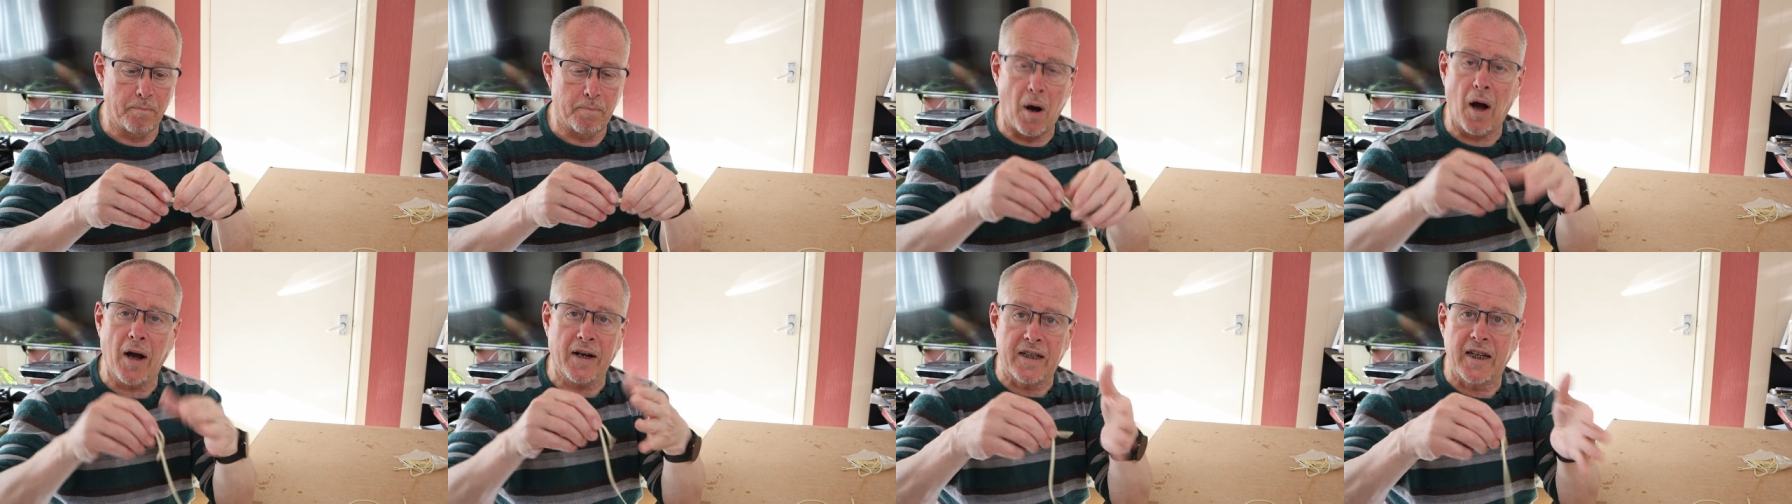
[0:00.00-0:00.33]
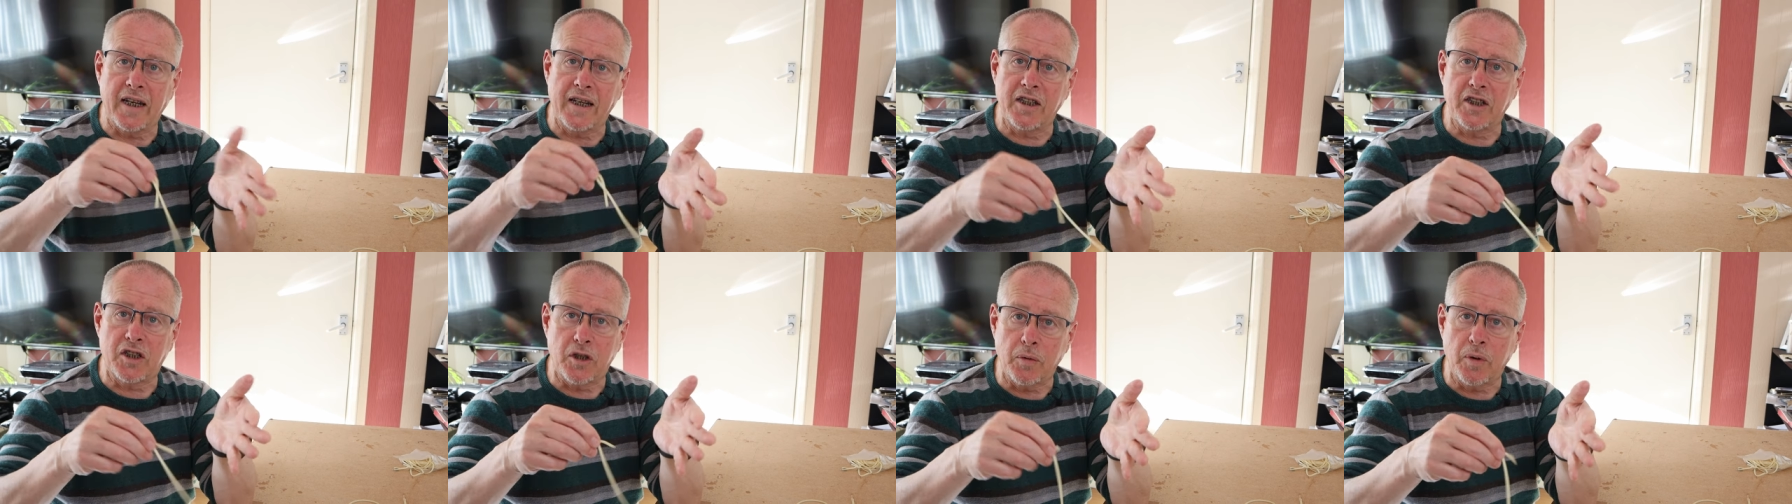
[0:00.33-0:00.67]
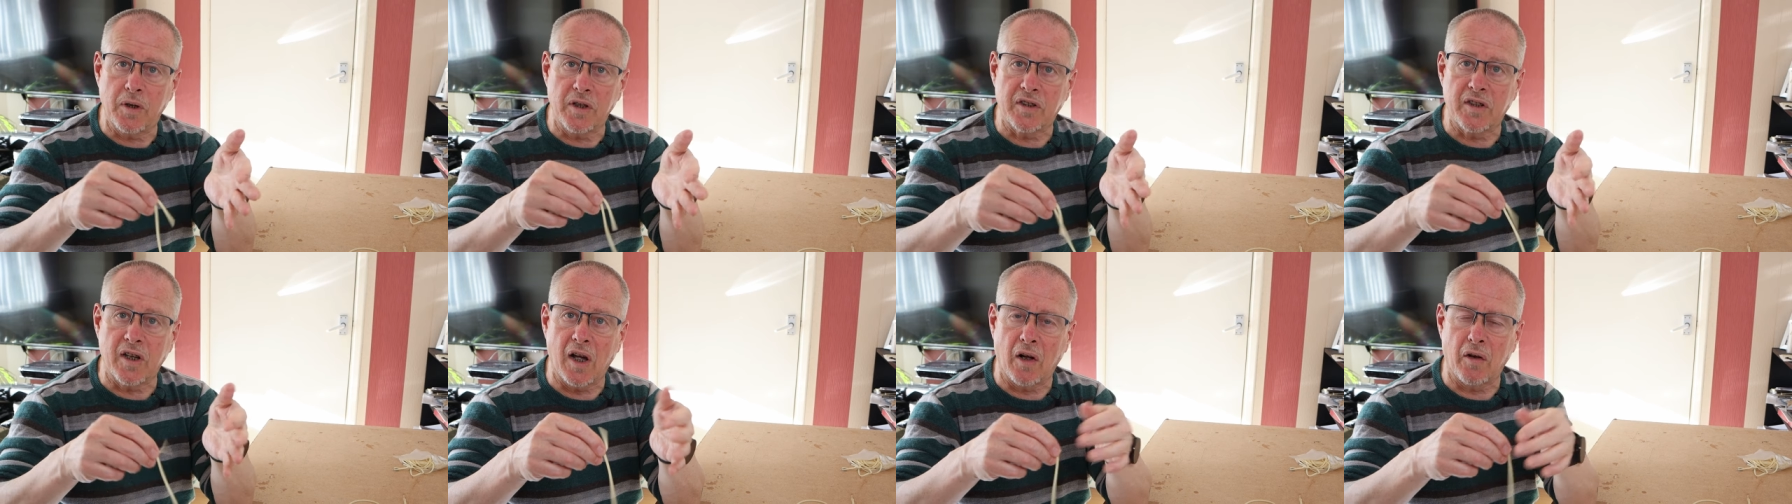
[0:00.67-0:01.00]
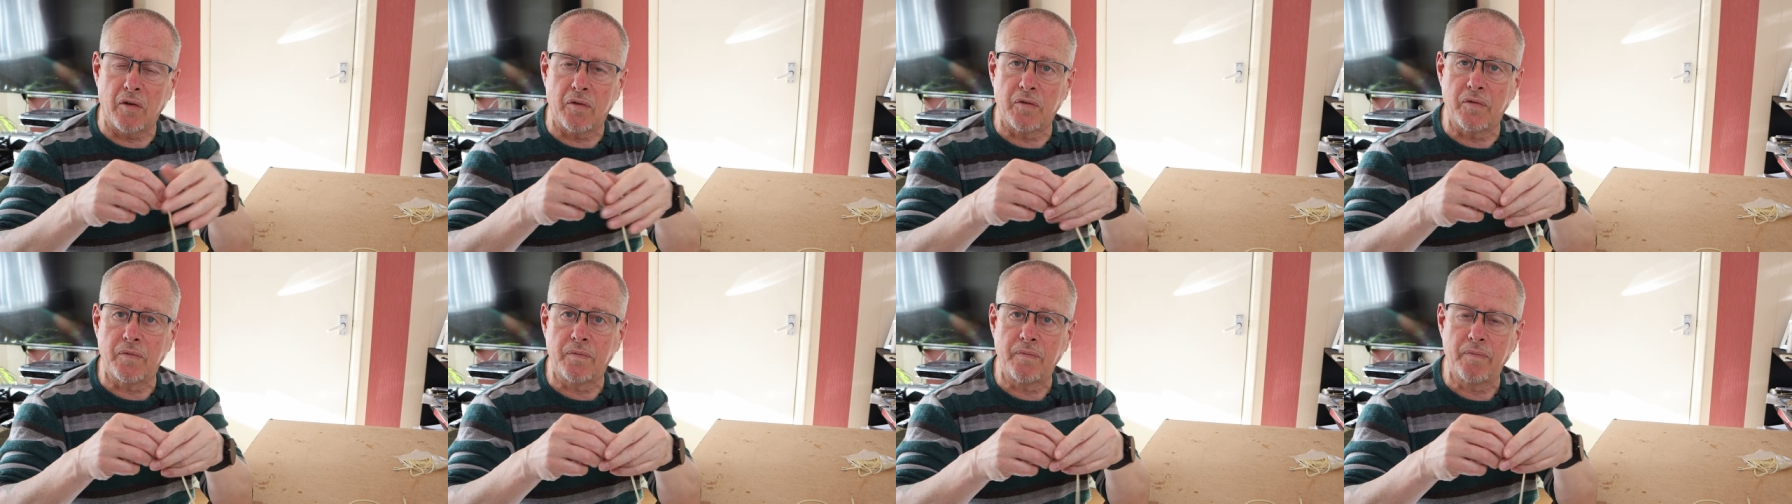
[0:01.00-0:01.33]
bite into
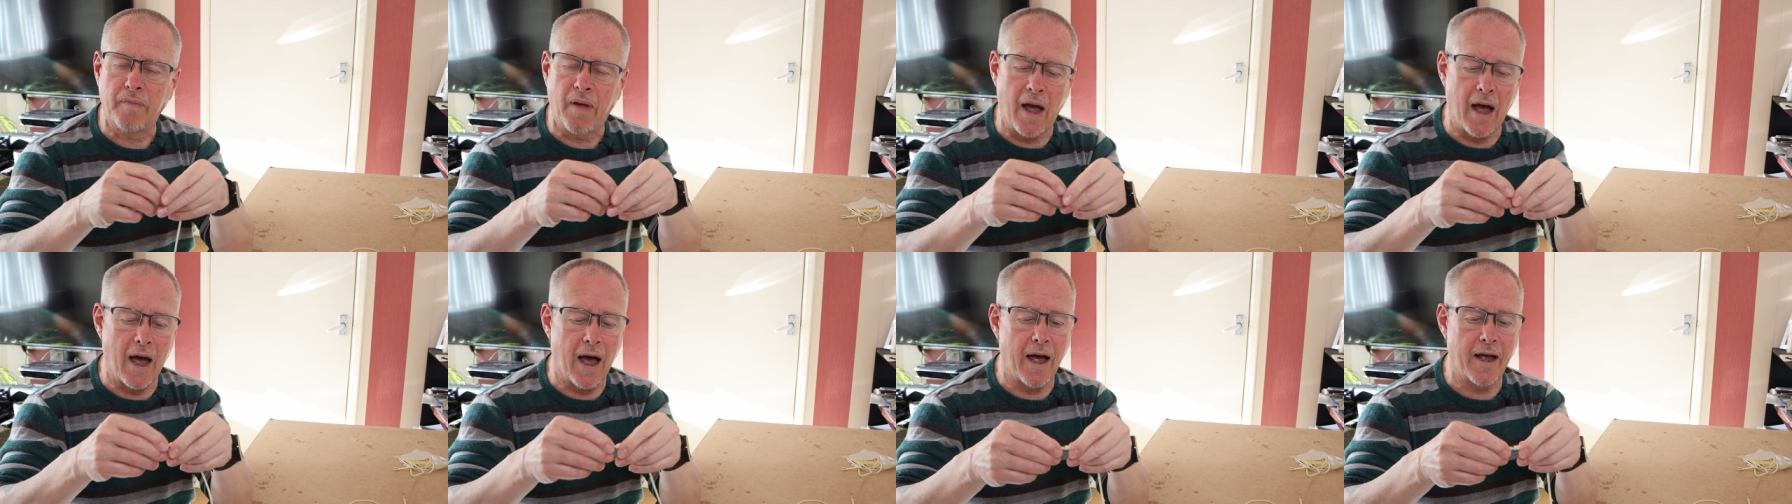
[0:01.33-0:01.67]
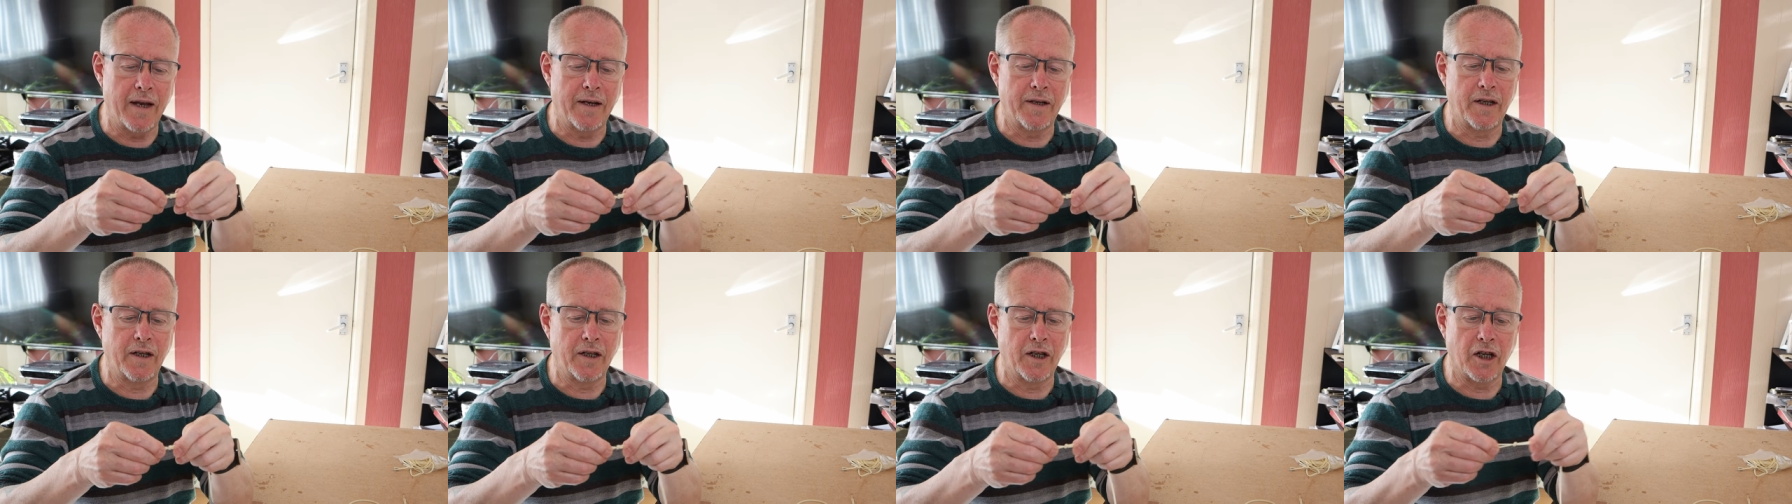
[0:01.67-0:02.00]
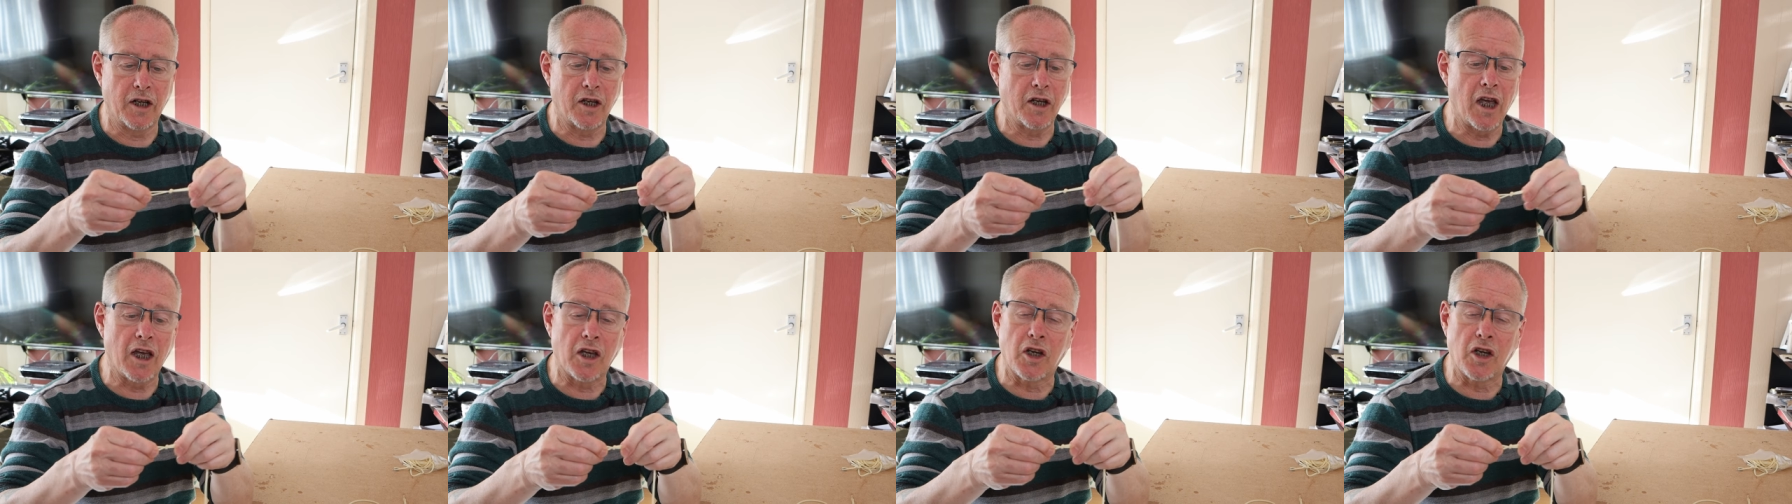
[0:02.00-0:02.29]
itself and it,